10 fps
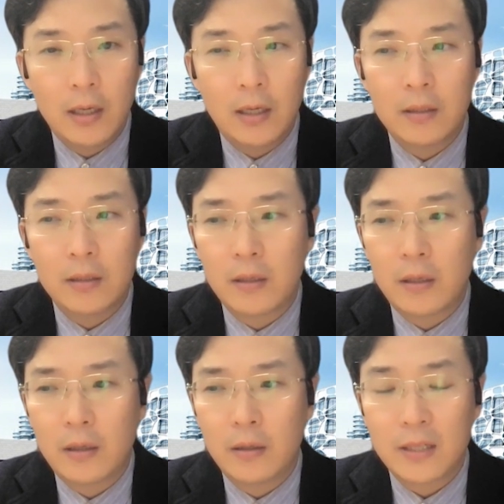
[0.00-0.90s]
And
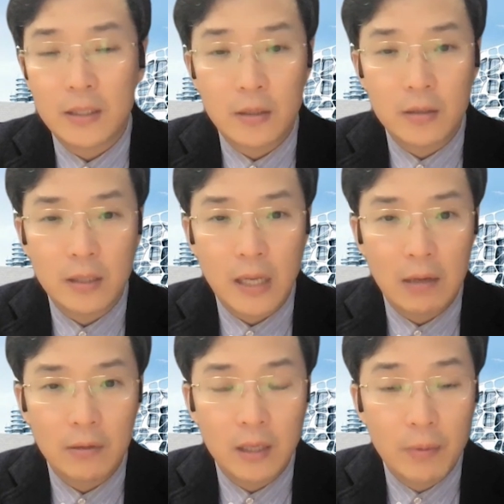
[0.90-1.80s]
the centers
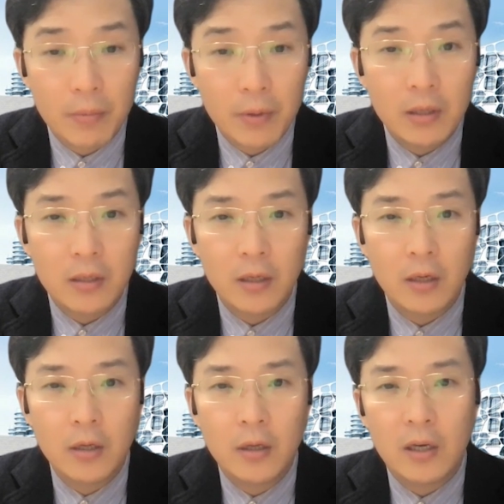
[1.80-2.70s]
have the
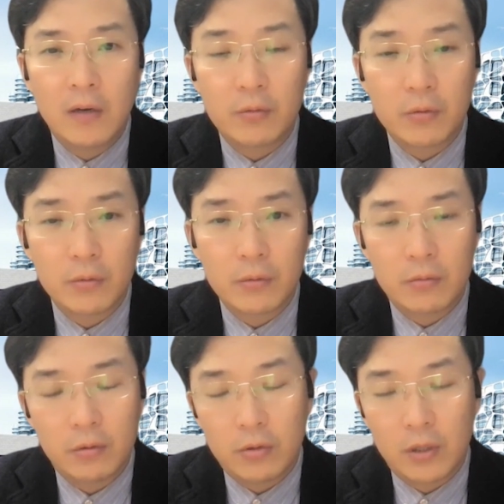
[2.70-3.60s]
capability of
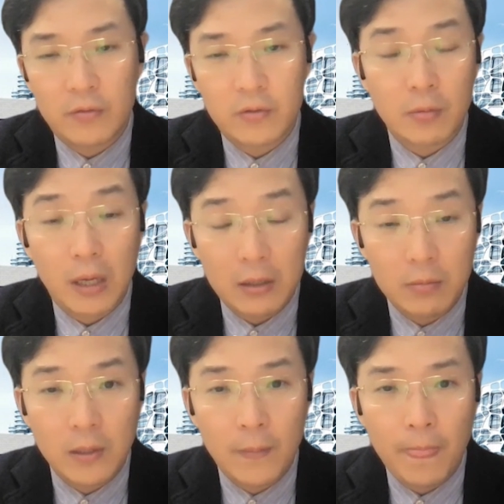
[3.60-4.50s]

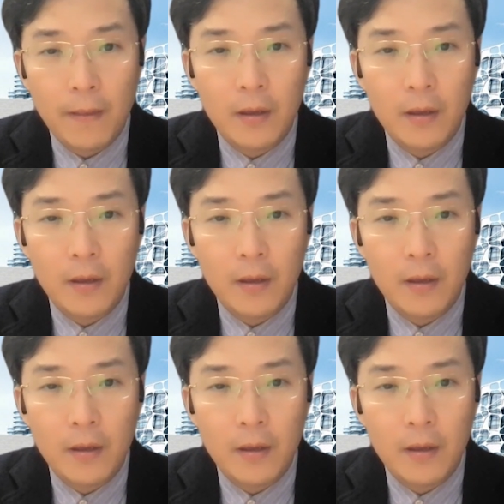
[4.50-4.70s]
thrombectomy.